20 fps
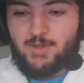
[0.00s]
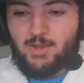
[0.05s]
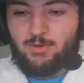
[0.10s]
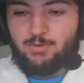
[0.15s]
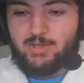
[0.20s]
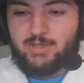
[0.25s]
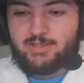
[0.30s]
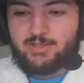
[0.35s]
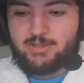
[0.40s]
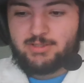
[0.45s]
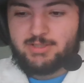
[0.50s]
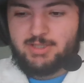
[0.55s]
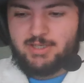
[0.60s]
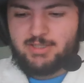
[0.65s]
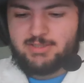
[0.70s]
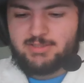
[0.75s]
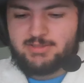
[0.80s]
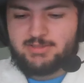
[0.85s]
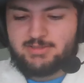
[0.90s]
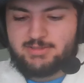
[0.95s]
Oh yeah,
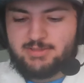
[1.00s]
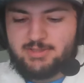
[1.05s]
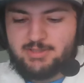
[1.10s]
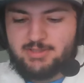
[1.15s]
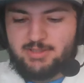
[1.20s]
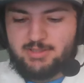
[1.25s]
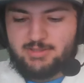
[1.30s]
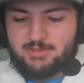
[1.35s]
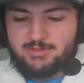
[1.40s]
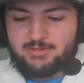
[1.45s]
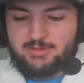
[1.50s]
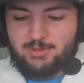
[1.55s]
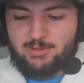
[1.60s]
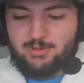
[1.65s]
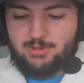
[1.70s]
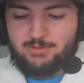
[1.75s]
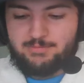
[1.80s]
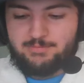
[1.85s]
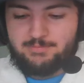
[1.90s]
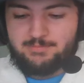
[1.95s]
Kartana is another
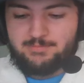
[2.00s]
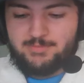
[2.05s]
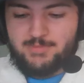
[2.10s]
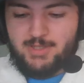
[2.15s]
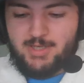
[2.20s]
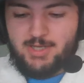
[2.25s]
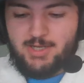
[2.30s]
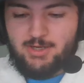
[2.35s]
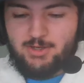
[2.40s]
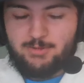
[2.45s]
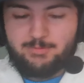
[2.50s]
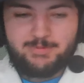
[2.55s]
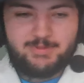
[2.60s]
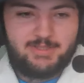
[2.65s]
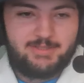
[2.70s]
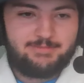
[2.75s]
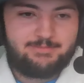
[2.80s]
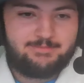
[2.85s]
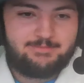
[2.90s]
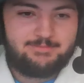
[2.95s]
solo.
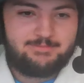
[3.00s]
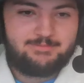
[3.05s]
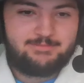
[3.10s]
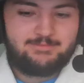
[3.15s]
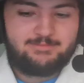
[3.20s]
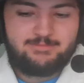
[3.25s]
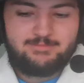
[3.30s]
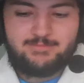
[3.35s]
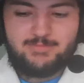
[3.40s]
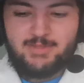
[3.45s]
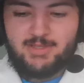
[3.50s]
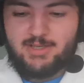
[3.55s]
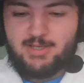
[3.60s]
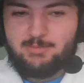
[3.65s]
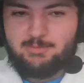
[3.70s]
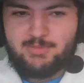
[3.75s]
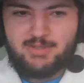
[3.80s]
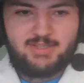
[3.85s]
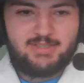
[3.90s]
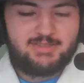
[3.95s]
Oopsie.
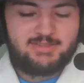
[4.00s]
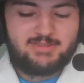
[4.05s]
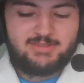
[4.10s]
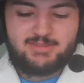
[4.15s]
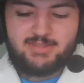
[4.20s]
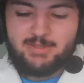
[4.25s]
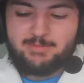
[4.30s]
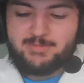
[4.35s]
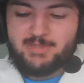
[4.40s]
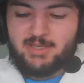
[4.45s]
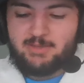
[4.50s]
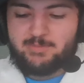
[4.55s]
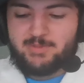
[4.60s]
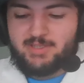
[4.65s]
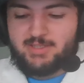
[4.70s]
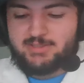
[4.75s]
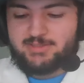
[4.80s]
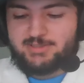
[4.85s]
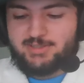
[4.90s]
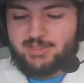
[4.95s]
But it's the same
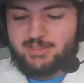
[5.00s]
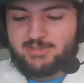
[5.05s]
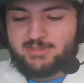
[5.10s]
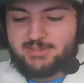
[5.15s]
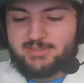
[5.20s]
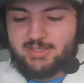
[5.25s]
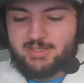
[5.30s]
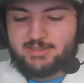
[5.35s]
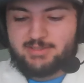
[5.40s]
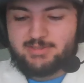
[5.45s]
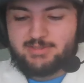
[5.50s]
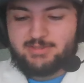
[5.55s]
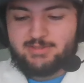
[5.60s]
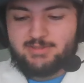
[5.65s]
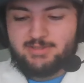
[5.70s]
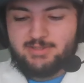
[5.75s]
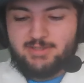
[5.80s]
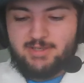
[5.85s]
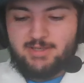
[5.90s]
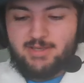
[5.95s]
typing as Genesect.
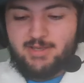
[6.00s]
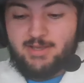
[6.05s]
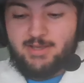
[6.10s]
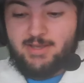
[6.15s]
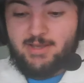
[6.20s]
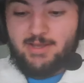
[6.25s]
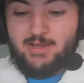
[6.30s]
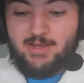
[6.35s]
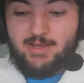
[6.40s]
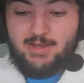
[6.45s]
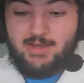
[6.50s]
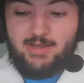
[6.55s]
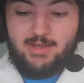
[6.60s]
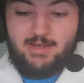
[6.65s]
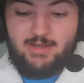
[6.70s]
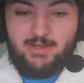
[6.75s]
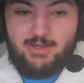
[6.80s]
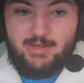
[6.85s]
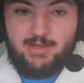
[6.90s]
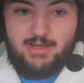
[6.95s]

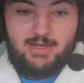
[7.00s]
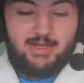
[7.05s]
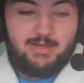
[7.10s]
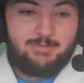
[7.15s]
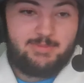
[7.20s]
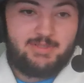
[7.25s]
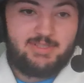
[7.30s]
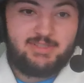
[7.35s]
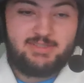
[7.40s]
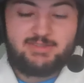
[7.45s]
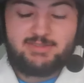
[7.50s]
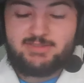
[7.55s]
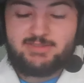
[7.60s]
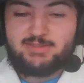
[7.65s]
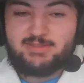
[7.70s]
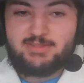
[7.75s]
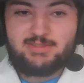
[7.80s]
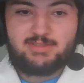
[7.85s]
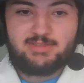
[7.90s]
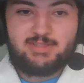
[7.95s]
And I mean,
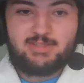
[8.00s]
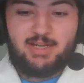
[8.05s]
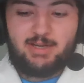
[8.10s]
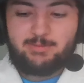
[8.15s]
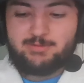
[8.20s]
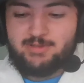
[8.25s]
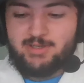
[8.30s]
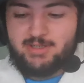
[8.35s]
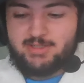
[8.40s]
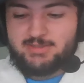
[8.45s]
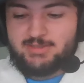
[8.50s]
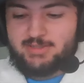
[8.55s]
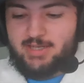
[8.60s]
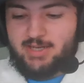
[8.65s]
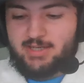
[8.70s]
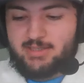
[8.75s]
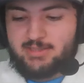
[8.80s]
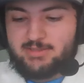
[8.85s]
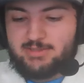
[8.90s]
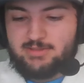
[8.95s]
it's it's top grass
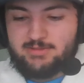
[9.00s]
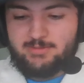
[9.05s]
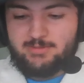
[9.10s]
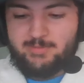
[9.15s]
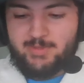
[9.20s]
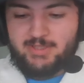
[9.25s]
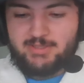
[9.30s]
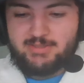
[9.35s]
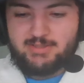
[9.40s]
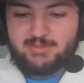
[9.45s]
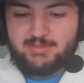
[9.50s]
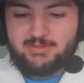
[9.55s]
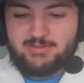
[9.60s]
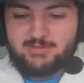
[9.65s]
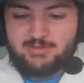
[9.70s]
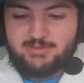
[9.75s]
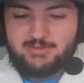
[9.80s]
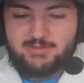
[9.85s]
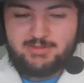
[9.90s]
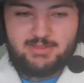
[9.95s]
attacker.
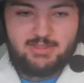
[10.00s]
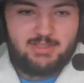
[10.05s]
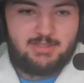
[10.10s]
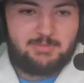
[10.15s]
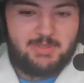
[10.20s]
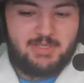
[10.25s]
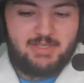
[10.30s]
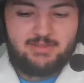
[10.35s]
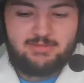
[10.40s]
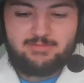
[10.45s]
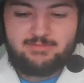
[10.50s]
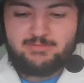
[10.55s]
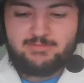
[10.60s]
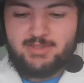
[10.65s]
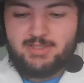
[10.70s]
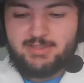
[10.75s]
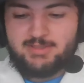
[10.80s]
Amazing. Silly me.